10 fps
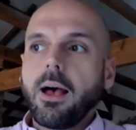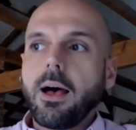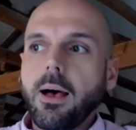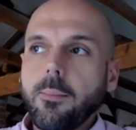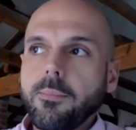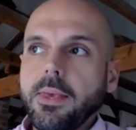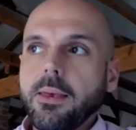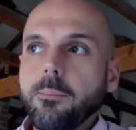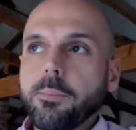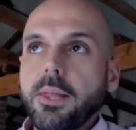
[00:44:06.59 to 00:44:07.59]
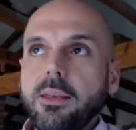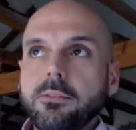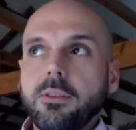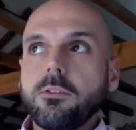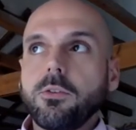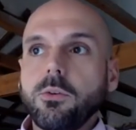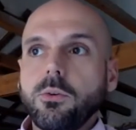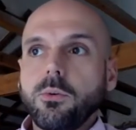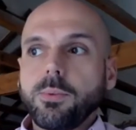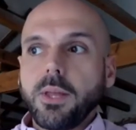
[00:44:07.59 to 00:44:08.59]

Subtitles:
and plays into